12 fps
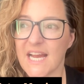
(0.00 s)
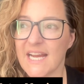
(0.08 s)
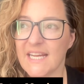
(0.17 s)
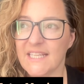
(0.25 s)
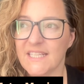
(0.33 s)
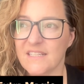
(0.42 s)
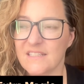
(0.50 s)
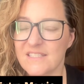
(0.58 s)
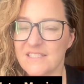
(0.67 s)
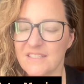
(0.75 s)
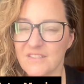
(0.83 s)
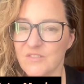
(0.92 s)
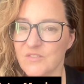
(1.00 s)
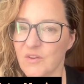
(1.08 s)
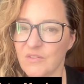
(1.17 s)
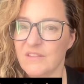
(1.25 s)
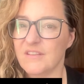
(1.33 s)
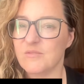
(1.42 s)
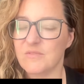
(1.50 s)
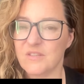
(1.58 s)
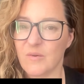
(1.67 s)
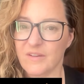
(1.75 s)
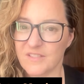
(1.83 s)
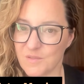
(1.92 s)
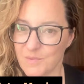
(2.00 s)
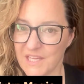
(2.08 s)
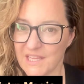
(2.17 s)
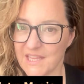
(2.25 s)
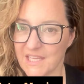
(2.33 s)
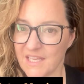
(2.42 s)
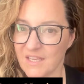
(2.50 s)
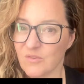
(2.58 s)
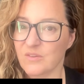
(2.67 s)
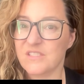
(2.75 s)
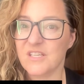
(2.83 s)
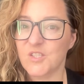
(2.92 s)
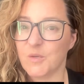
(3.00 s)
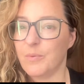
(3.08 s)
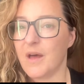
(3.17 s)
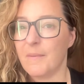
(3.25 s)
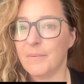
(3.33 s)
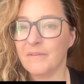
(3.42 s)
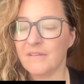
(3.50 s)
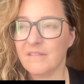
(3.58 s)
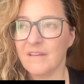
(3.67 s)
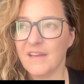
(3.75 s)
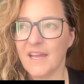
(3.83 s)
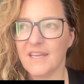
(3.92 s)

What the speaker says: I didn't know that this was going to be a thing or such a popular thing.